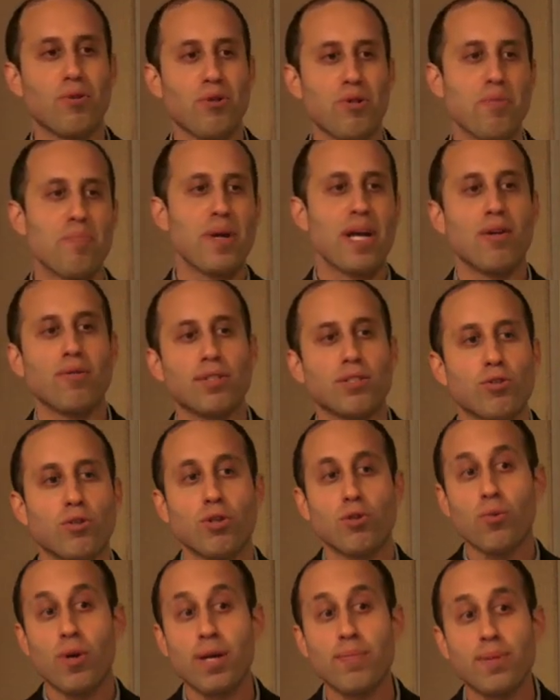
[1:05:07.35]
or their parents or
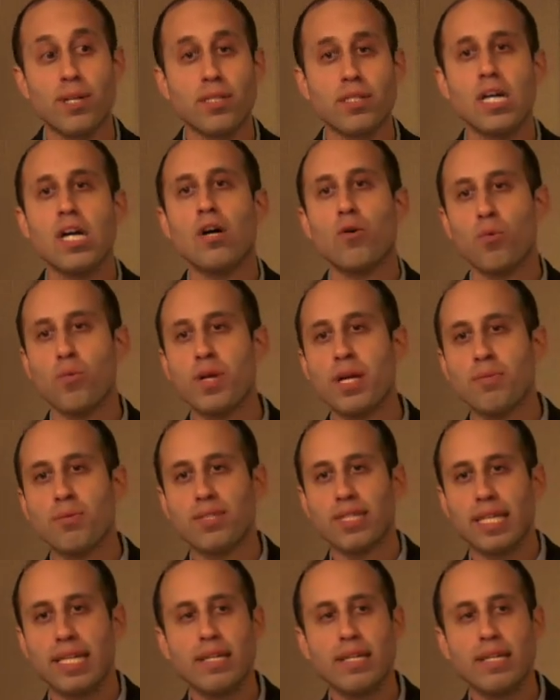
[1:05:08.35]
their grandparents will be able to